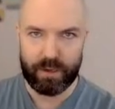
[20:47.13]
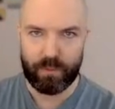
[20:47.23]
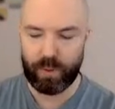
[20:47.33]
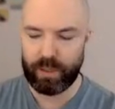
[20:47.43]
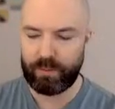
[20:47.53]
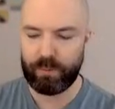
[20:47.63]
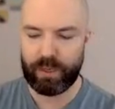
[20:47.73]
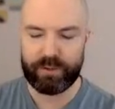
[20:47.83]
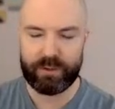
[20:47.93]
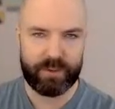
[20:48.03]
with
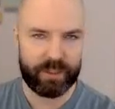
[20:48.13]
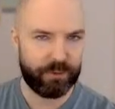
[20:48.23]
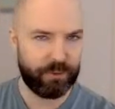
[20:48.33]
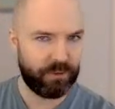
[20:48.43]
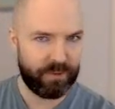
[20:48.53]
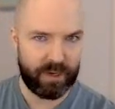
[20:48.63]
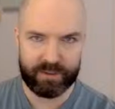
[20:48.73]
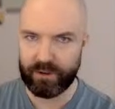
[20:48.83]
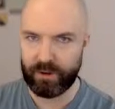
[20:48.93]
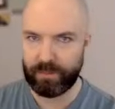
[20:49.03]
whether the intrusive
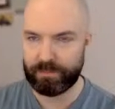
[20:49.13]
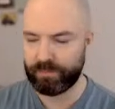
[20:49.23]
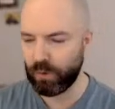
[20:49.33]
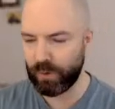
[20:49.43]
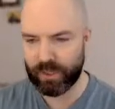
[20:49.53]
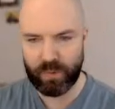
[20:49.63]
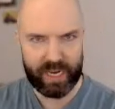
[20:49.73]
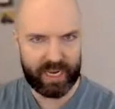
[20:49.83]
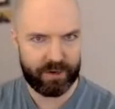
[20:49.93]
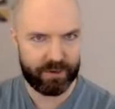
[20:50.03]
thoughts are going
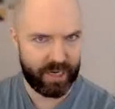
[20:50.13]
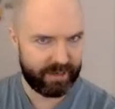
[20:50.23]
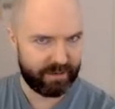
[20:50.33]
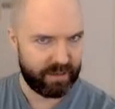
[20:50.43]
away or not,